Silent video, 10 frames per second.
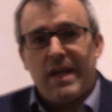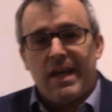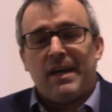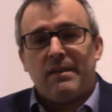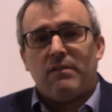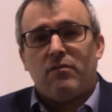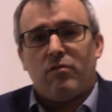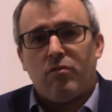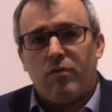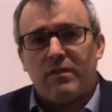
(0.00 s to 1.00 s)
And
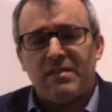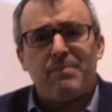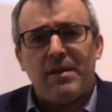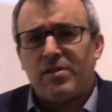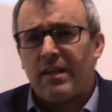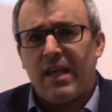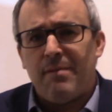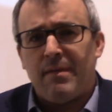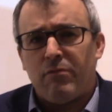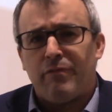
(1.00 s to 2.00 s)
this patient
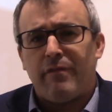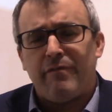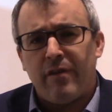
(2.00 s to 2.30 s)
came in with a